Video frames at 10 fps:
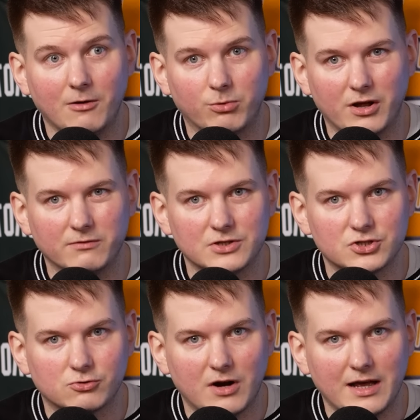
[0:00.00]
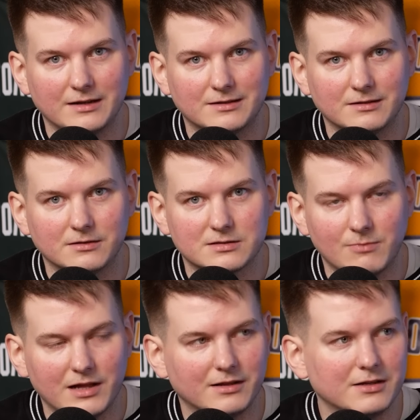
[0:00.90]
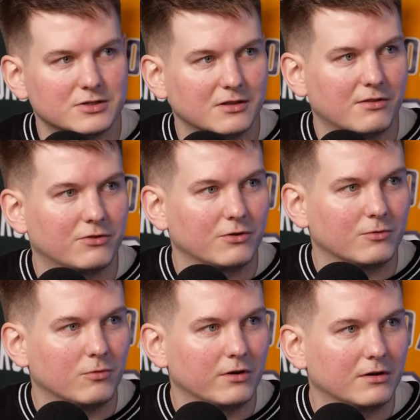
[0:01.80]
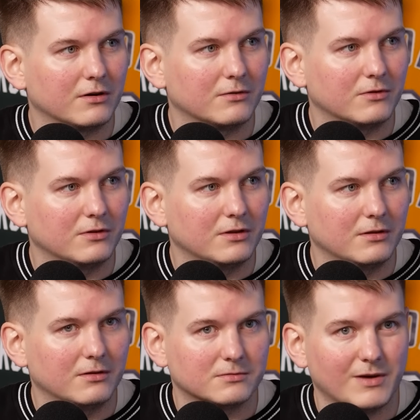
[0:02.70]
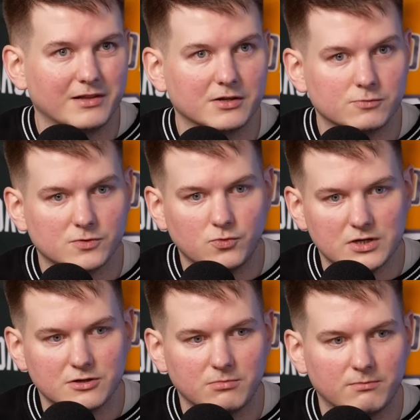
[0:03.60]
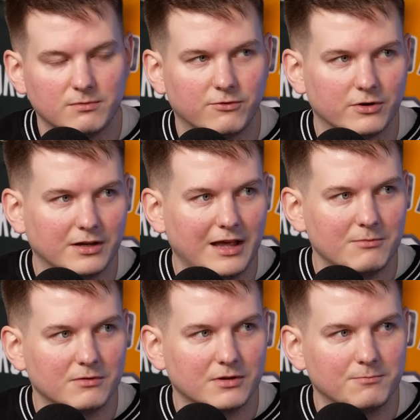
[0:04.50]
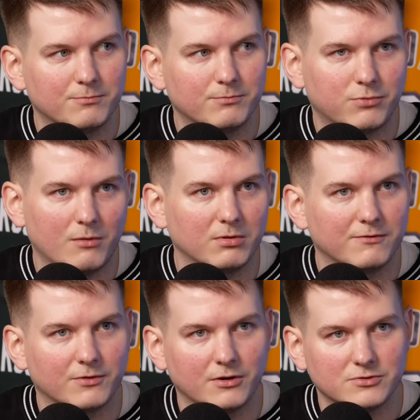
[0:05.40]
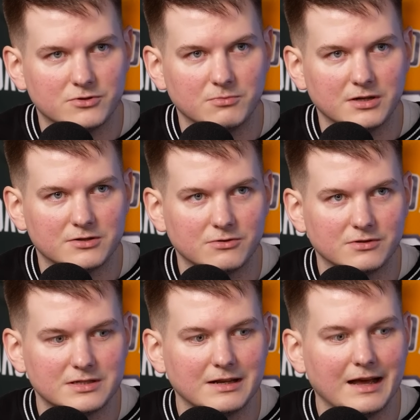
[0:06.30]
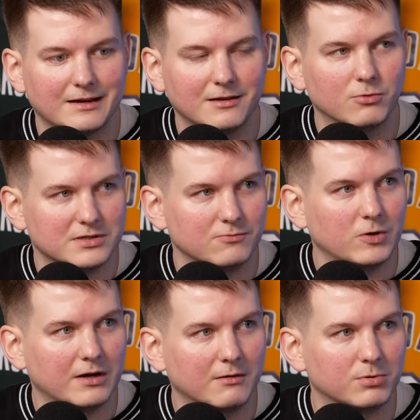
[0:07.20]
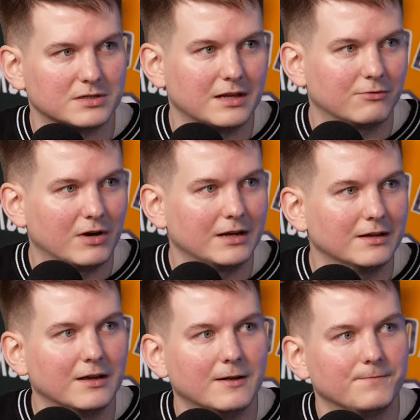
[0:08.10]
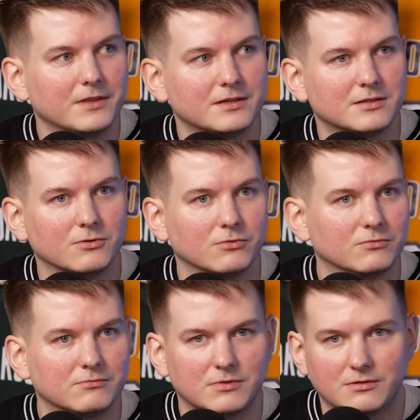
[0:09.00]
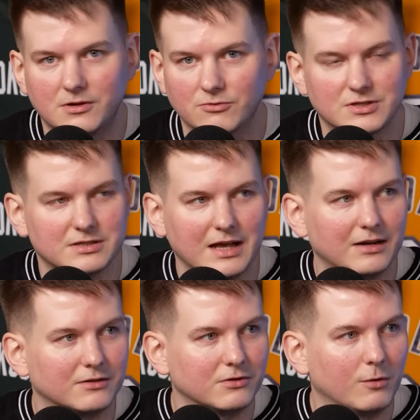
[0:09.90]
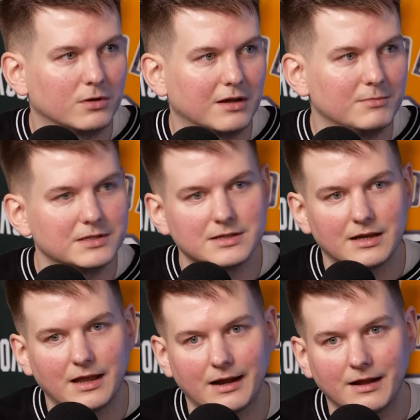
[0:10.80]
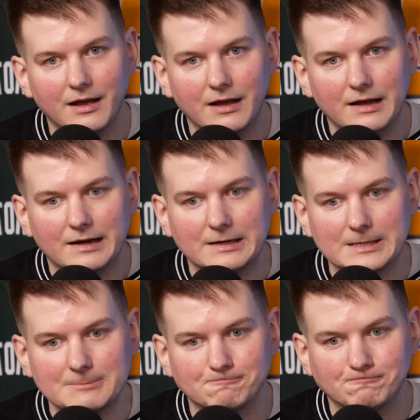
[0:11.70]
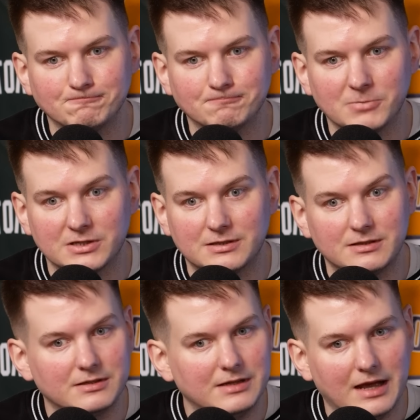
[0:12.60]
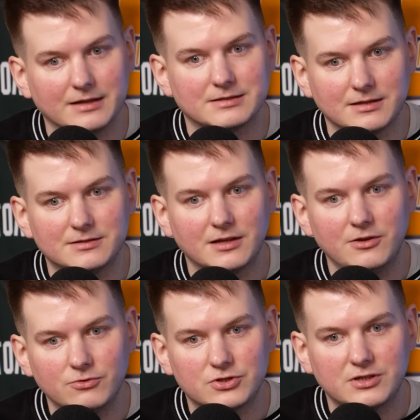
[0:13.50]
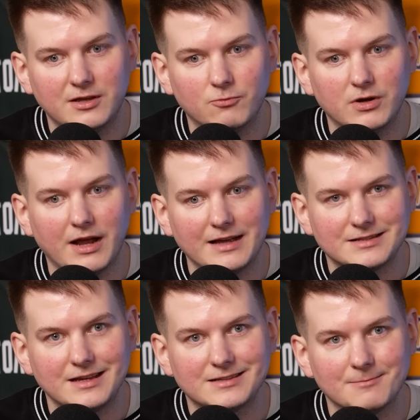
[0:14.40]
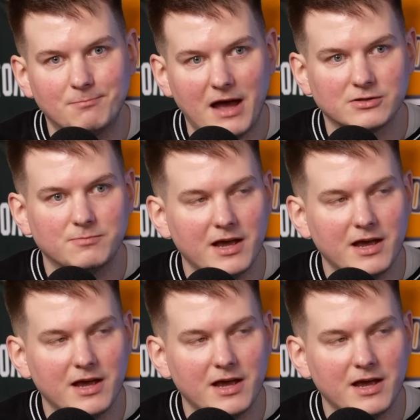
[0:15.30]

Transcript: Obradovic tried Smilagic in the third quarter. Smilagic was questionable before the game, and he probably from those 2 minutes you could see that he wasn't 100% ready. So coach decided to go with Kaminsky again. But yeah, it's a huge team win. I say it's a bounce